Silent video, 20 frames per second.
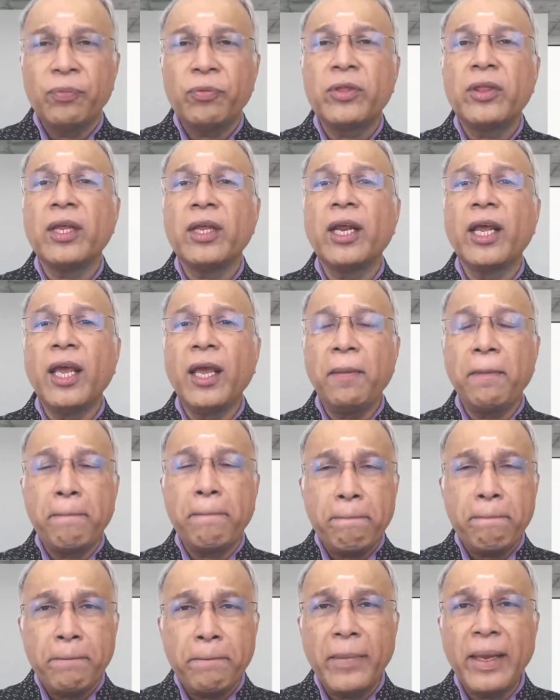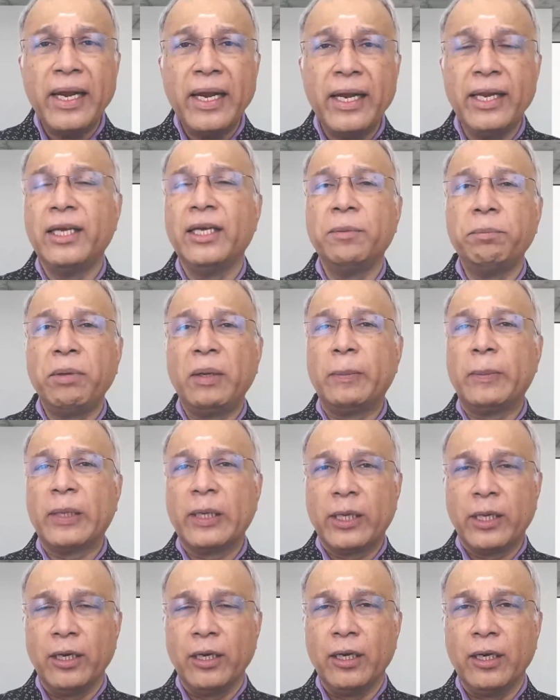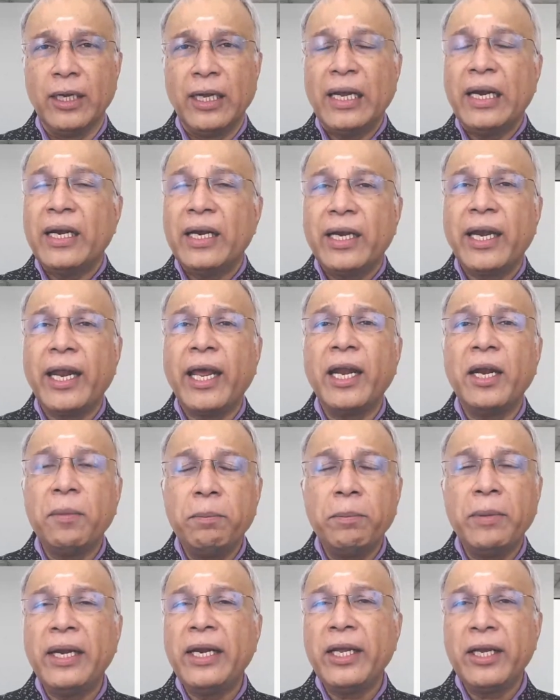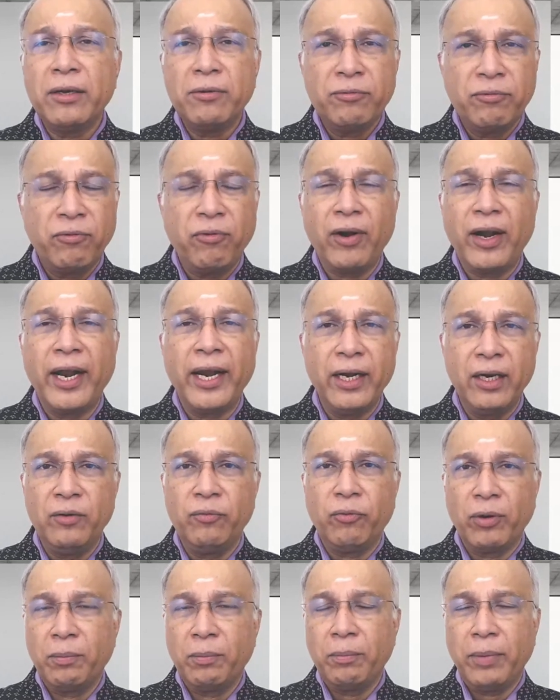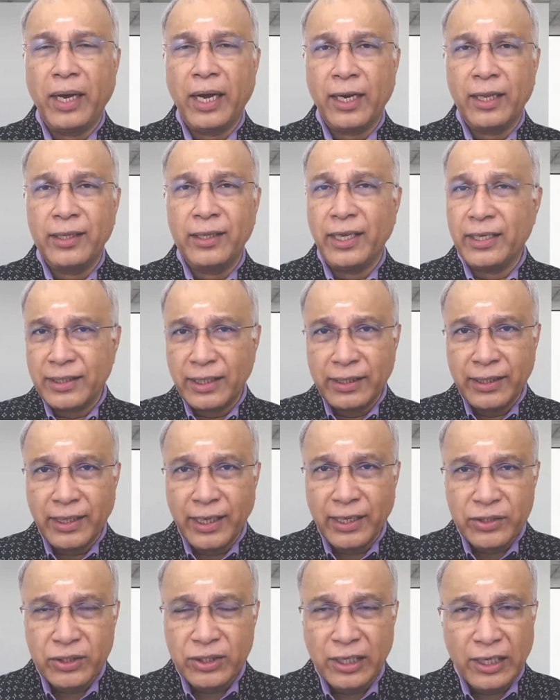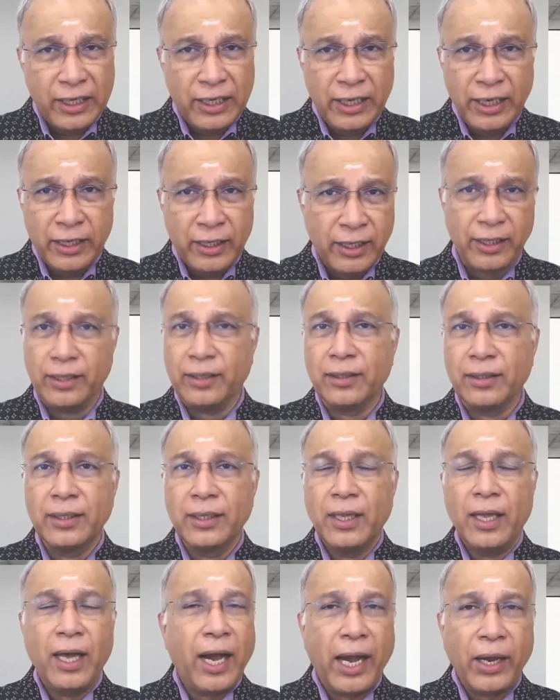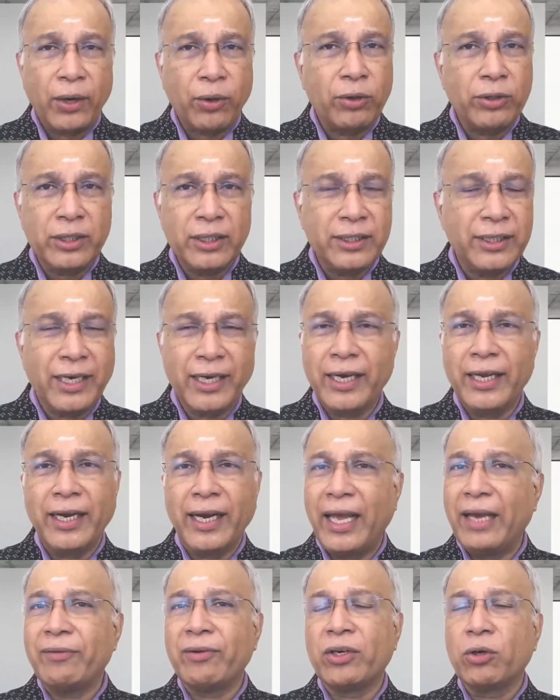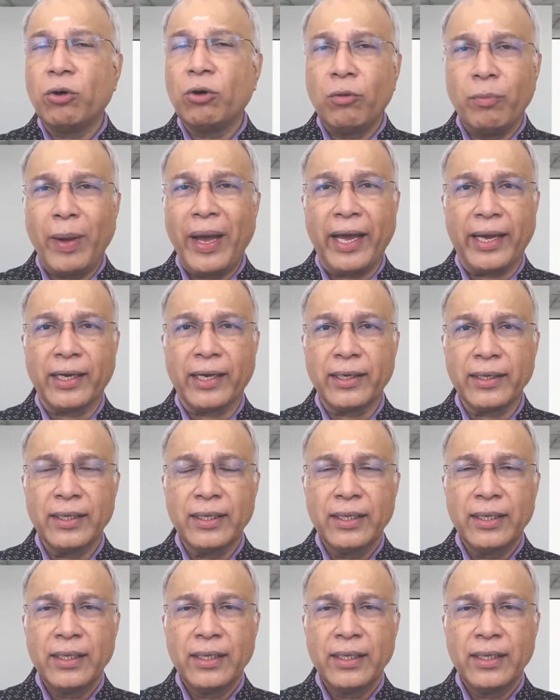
3 million people killed, 10 million fled from Bangladesh, and they are still in India. I don't think they can ever go back.